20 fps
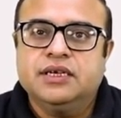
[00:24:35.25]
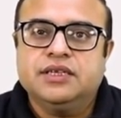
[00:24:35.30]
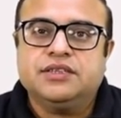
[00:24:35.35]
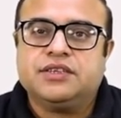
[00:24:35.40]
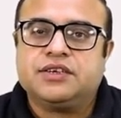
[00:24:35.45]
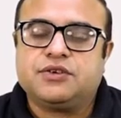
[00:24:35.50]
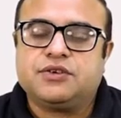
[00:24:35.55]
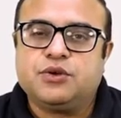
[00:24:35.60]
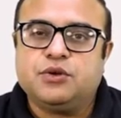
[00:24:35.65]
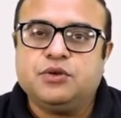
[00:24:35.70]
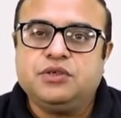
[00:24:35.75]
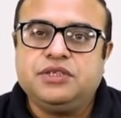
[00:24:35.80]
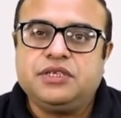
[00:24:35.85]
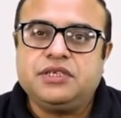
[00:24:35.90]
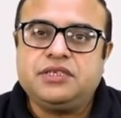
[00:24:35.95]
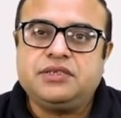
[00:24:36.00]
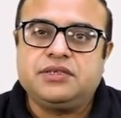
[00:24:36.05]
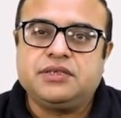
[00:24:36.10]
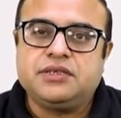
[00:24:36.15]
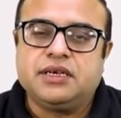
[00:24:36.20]
The
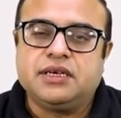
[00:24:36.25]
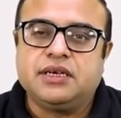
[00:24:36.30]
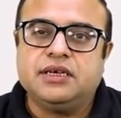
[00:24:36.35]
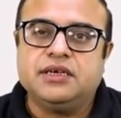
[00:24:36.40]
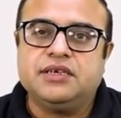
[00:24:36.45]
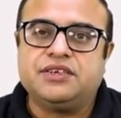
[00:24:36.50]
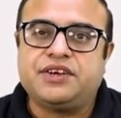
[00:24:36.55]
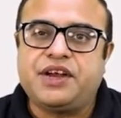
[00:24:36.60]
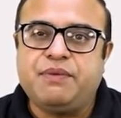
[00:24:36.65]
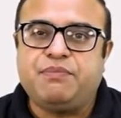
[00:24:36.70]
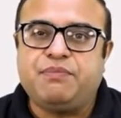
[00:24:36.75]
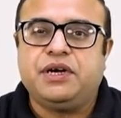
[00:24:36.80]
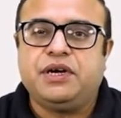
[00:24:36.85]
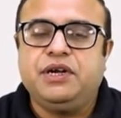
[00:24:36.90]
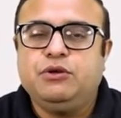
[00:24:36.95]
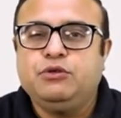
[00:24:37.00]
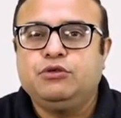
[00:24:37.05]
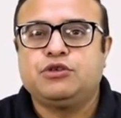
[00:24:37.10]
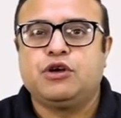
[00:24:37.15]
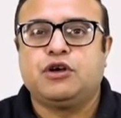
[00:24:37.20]
roaches
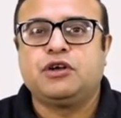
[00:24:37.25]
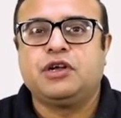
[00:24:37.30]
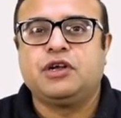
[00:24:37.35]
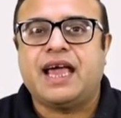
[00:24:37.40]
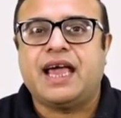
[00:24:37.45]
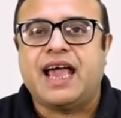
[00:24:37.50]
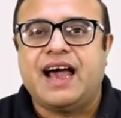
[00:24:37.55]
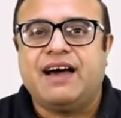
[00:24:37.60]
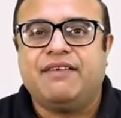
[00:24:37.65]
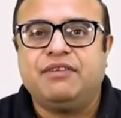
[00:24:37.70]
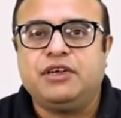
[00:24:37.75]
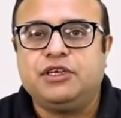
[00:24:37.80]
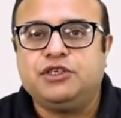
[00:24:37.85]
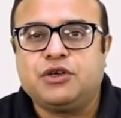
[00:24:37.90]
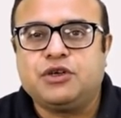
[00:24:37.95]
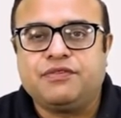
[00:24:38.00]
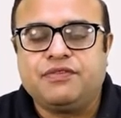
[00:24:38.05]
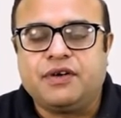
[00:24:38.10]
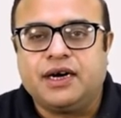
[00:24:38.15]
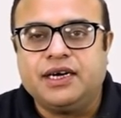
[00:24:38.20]
reproduce on an average
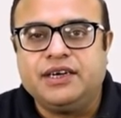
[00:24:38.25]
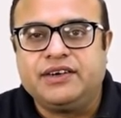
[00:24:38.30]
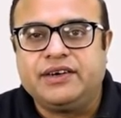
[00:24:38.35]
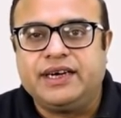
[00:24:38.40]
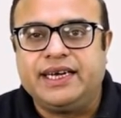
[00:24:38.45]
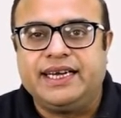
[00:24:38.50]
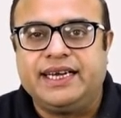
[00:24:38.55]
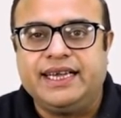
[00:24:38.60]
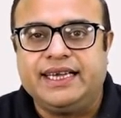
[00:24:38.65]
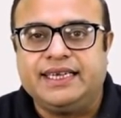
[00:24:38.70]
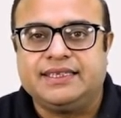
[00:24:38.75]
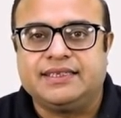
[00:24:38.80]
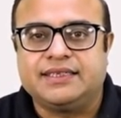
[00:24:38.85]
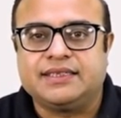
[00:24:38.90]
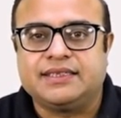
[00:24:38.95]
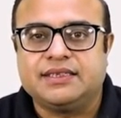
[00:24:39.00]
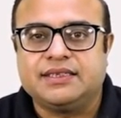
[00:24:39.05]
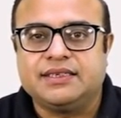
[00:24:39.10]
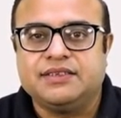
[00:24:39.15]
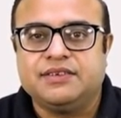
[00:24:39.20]
of 100
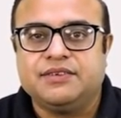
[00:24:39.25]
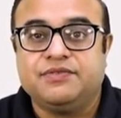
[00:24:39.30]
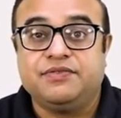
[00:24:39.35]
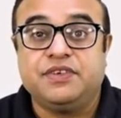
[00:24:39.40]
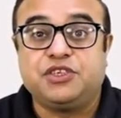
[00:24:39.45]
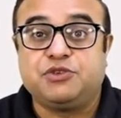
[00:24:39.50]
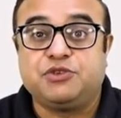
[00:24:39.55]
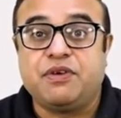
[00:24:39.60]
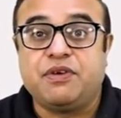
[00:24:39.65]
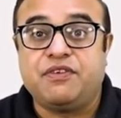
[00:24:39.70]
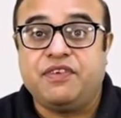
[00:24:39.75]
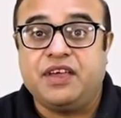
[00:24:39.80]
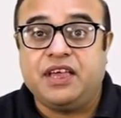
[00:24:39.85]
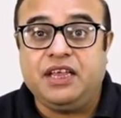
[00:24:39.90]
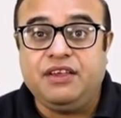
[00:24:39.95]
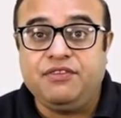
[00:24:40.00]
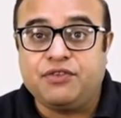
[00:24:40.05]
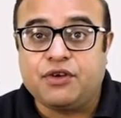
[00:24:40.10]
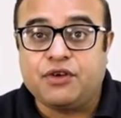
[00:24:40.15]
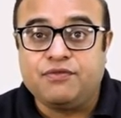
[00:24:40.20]
days, which may
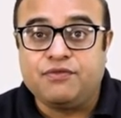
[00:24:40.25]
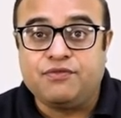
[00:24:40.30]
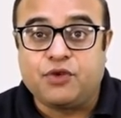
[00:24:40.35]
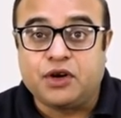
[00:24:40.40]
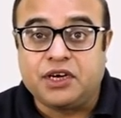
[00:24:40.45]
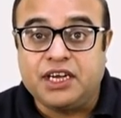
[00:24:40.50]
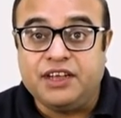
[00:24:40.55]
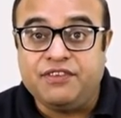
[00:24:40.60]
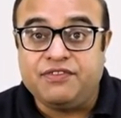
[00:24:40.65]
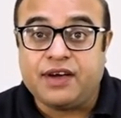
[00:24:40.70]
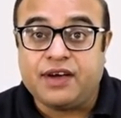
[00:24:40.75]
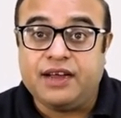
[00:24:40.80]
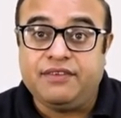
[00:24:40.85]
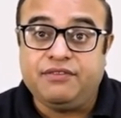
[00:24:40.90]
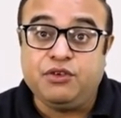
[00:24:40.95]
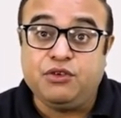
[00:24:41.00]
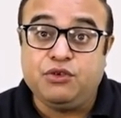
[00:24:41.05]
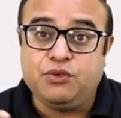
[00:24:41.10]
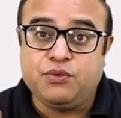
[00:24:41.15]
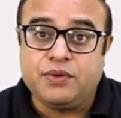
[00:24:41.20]
vary from
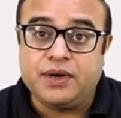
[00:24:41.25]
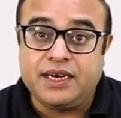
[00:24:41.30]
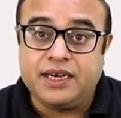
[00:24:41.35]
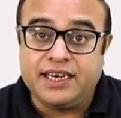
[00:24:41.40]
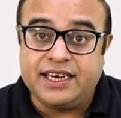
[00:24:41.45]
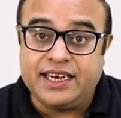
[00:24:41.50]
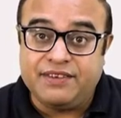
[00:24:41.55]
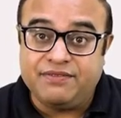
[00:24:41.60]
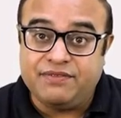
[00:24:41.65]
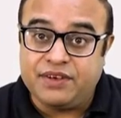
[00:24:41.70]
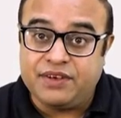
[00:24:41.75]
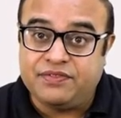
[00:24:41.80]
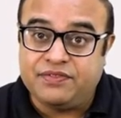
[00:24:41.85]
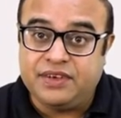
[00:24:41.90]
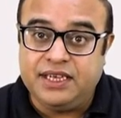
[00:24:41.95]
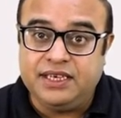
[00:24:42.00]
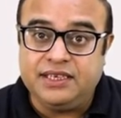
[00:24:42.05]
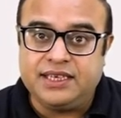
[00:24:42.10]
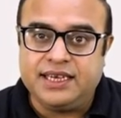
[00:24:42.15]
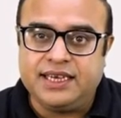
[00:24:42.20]
45 to
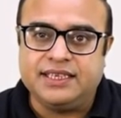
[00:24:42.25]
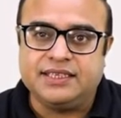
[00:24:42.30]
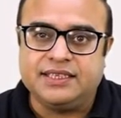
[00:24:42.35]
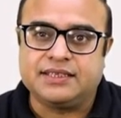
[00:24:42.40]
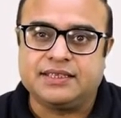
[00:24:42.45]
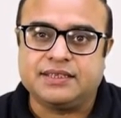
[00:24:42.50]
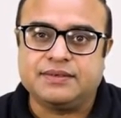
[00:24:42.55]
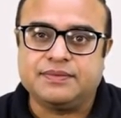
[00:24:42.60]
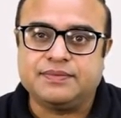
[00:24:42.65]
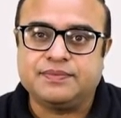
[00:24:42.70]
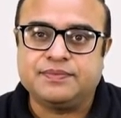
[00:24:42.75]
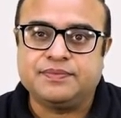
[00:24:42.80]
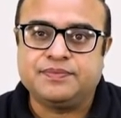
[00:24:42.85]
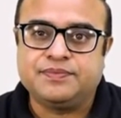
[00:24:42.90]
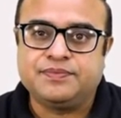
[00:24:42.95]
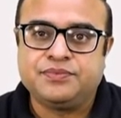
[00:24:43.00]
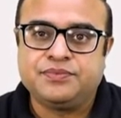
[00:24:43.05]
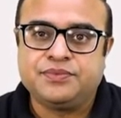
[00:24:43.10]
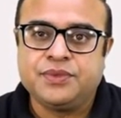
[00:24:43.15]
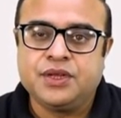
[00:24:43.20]
215 days.
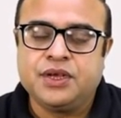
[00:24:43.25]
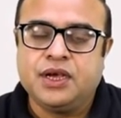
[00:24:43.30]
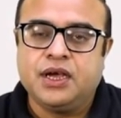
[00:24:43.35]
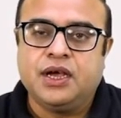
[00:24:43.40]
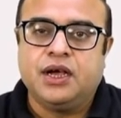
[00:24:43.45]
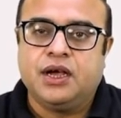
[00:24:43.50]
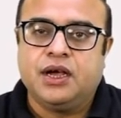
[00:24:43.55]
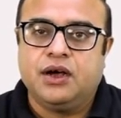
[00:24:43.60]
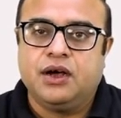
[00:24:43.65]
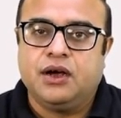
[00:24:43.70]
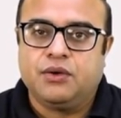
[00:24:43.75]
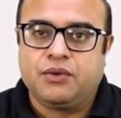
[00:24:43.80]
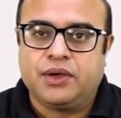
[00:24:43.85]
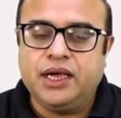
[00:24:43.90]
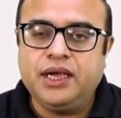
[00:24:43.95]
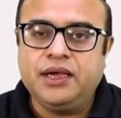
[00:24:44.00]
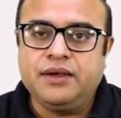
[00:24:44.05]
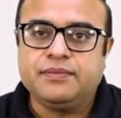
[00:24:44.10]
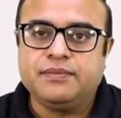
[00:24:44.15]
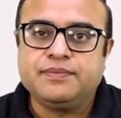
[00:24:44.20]

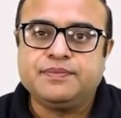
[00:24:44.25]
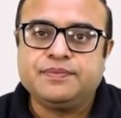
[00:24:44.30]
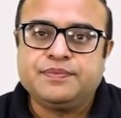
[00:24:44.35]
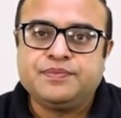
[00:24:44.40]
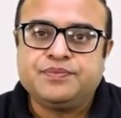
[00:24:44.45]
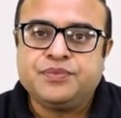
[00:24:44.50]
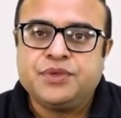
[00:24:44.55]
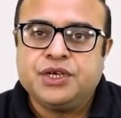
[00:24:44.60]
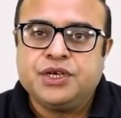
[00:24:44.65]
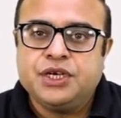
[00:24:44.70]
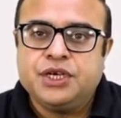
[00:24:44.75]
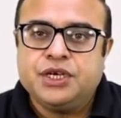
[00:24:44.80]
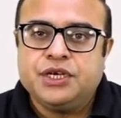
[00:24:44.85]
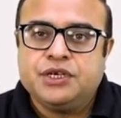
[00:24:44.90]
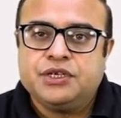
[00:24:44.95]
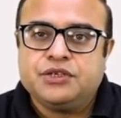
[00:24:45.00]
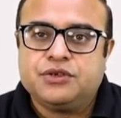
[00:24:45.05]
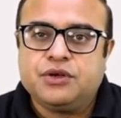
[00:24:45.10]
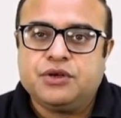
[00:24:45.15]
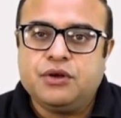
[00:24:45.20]
Okay.
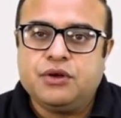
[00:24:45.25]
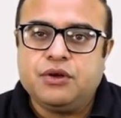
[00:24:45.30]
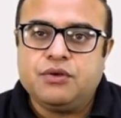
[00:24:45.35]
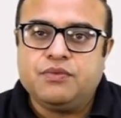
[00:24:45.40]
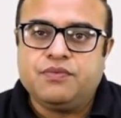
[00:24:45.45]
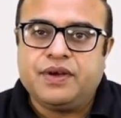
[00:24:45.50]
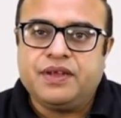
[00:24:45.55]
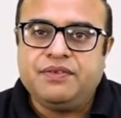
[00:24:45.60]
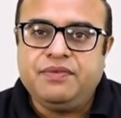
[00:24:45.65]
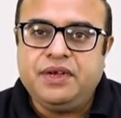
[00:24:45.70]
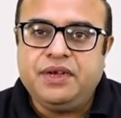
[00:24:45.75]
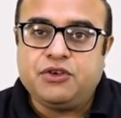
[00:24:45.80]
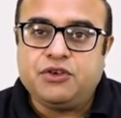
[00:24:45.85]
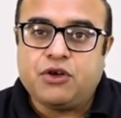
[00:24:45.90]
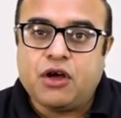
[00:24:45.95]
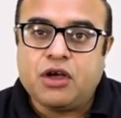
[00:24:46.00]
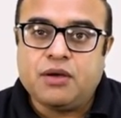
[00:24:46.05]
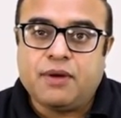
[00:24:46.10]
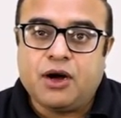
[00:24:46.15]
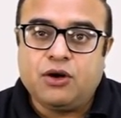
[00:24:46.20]
So, when we
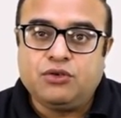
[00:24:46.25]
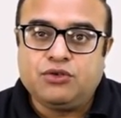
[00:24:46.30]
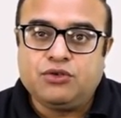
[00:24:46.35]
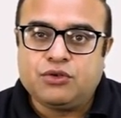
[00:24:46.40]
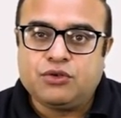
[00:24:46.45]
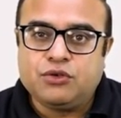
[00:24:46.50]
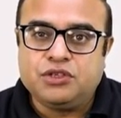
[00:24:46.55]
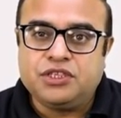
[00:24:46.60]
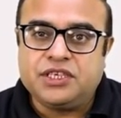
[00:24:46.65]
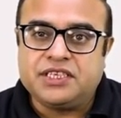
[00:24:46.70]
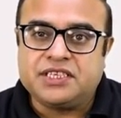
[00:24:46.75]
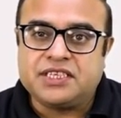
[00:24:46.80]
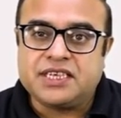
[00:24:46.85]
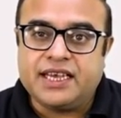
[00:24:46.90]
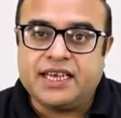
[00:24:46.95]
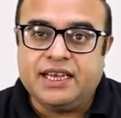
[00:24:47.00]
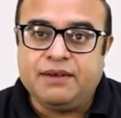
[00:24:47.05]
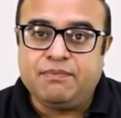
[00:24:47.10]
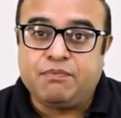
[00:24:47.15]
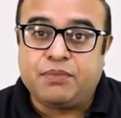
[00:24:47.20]
talk about roaches
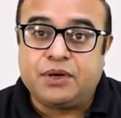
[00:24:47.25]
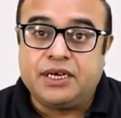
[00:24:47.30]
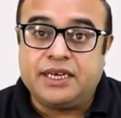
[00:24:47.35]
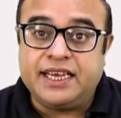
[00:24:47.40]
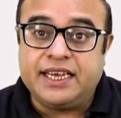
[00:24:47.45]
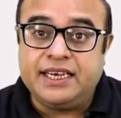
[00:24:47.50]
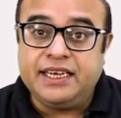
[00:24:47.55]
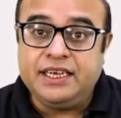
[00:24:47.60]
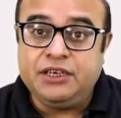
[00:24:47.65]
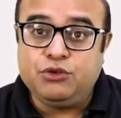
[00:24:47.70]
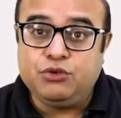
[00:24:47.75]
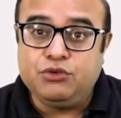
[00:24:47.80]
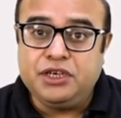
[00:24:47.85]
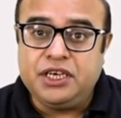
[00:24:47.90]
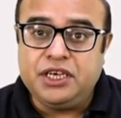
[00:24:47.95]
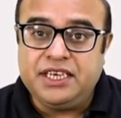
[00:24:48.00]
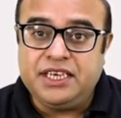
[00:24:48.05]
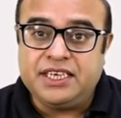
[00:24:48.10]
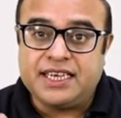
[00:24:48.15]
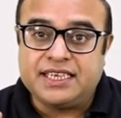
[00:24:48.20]
in pertaining to
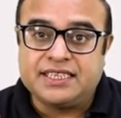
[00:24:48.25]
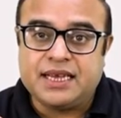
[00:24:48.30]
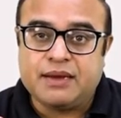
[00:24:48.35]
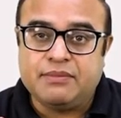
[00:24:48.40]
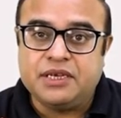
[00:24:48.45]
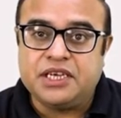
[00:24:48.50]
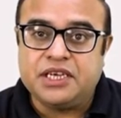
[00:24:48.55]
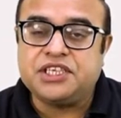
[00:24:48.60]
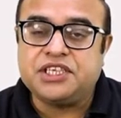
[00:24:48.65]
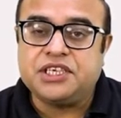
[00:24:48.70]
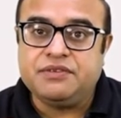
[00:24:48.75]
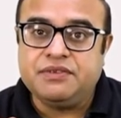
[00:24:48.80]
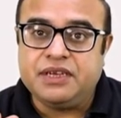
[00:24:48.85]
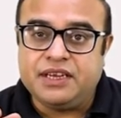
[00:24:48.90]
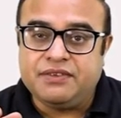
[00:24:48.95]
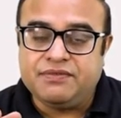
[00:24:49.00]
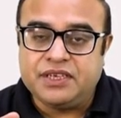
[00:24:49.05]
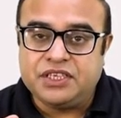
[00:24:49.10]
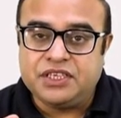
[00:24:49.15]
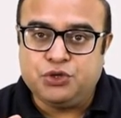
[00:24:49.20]
NEET examination
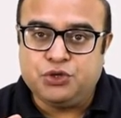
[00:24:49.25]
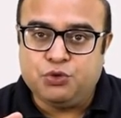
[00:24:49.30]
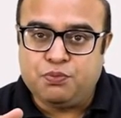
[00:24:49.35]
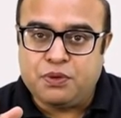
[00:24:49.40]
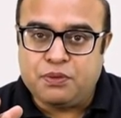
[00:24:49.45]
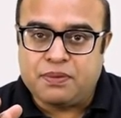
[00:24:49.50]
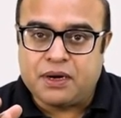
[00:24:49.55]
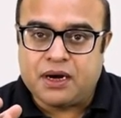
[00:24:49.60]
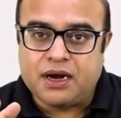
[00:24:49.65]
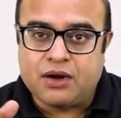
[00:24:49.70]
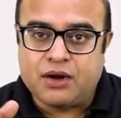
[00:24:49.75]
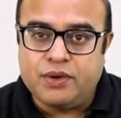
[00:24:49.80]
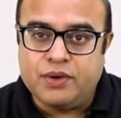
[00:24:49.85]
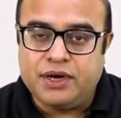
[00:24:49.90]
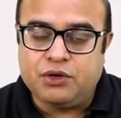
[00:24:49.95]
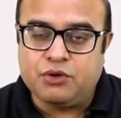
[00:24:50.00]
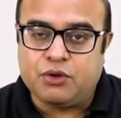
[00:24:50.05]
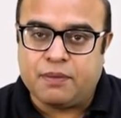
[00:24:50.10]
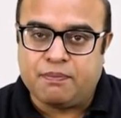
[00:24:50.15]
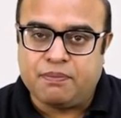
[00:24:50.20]
in which you people are
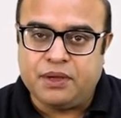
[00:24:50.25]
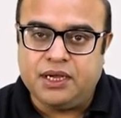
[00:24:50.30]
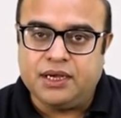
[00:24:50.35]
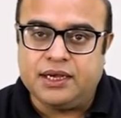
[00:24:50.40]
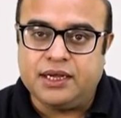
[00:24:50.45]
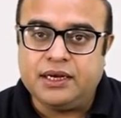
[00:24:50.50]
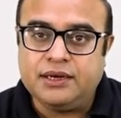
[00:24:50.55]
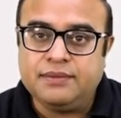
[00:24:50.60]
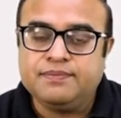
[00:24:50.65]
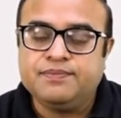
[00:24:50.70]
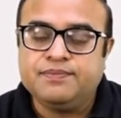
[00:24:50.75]
going to appear,